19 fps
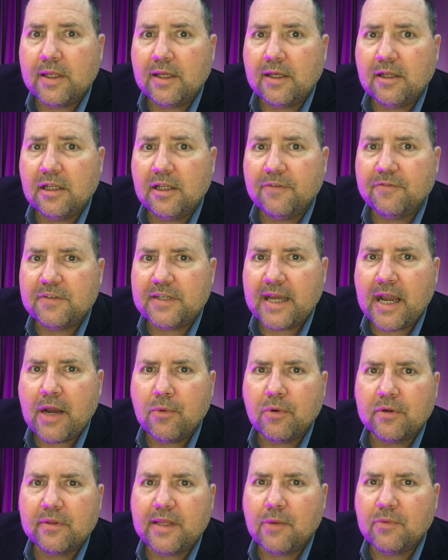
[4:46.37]
cliff
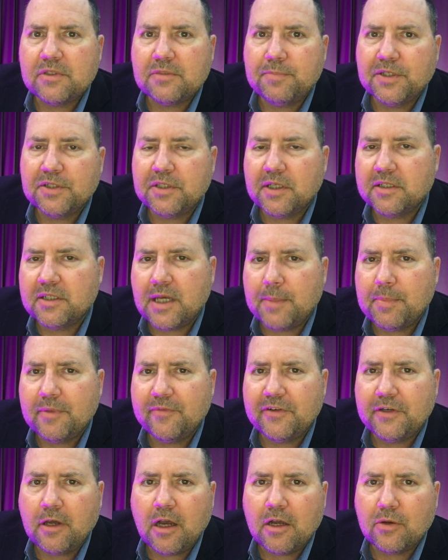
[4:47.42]
Tower that was built on top of
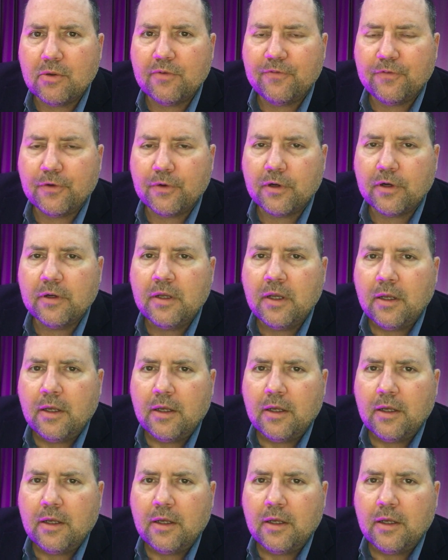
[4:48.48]
an aquifer,